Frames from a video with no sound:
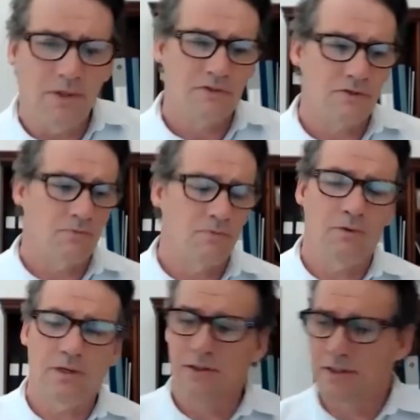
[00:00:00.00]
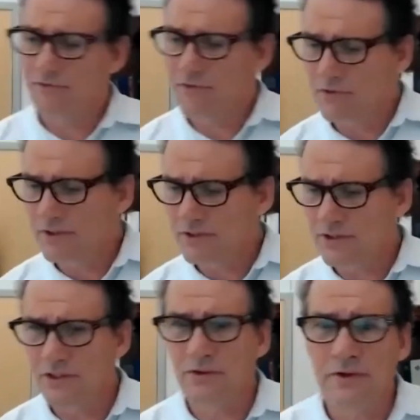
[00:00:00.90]
so one, if there
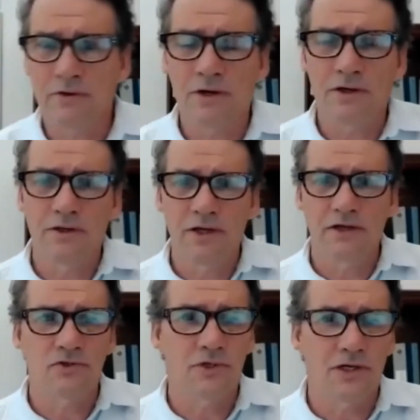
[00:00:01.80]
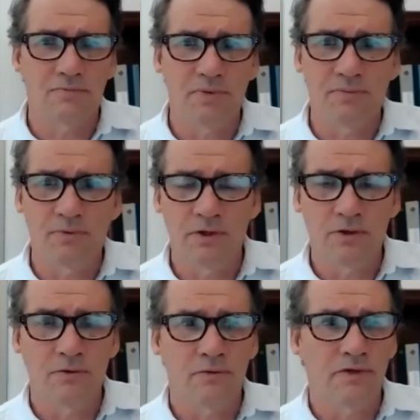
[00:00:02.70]
is, you know, and there are, you know, as you talk to people, you
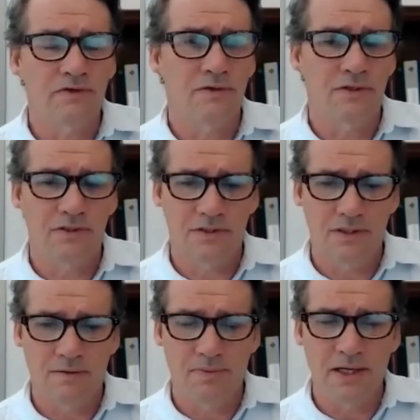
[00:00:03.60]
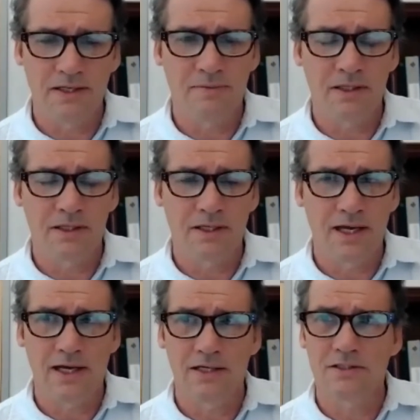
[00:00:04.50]
know, this this uh, pandemic
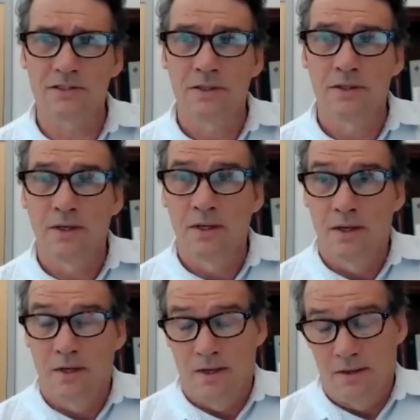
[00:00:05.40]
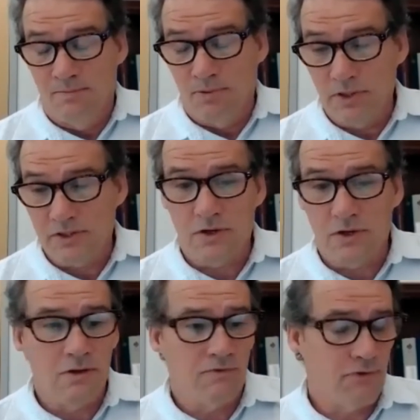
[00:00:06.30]
has put us
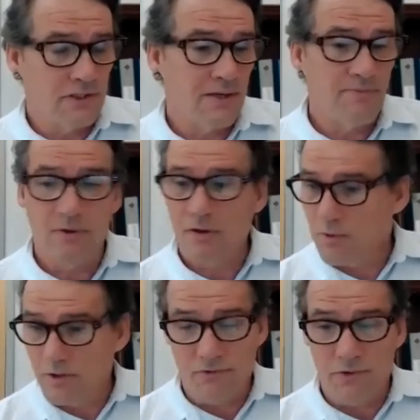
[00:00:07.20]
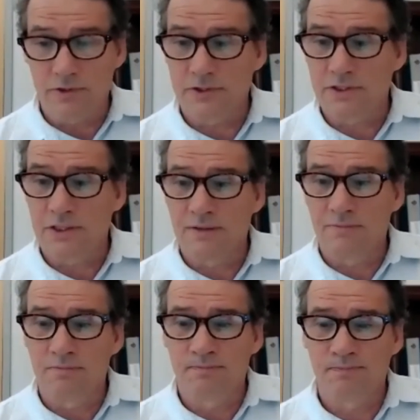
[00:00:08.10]
all, for example, our workforce
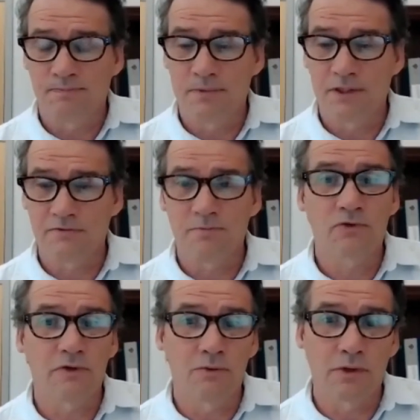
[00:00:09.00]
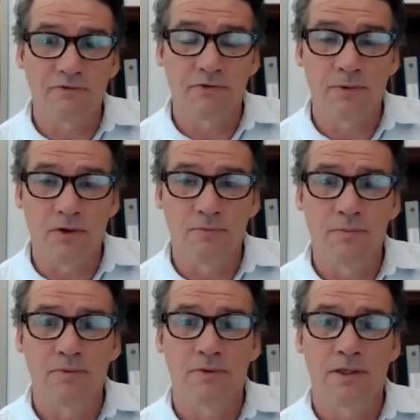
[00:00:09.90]
um, is mostly working from home
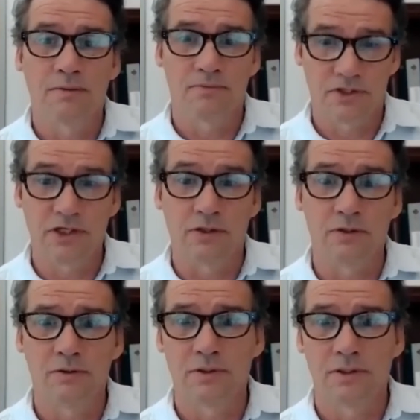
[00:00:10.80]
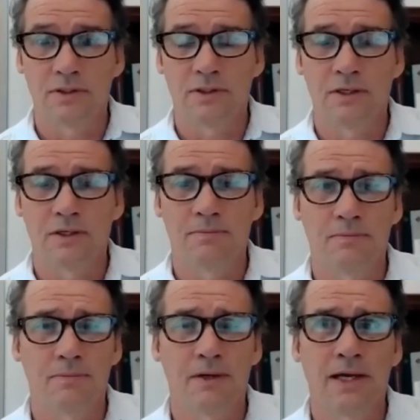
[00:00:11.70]
um, still,
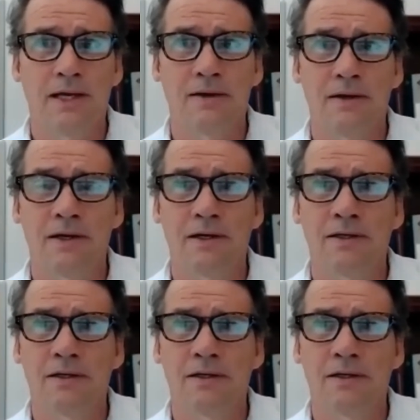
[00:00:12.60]
um, and uh,